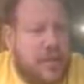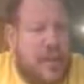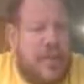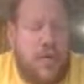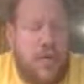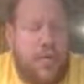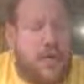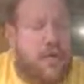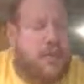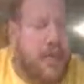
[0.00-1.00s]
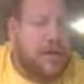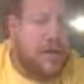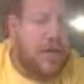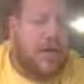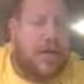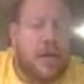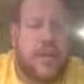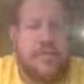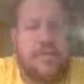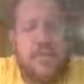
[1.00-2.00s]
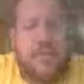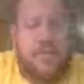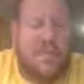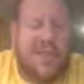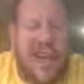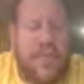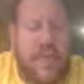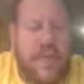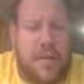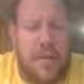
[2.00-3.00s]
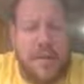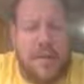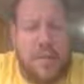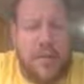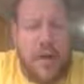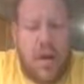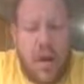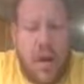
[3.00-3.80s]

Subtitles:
giving you a peace message, and a lot of things got messed up here.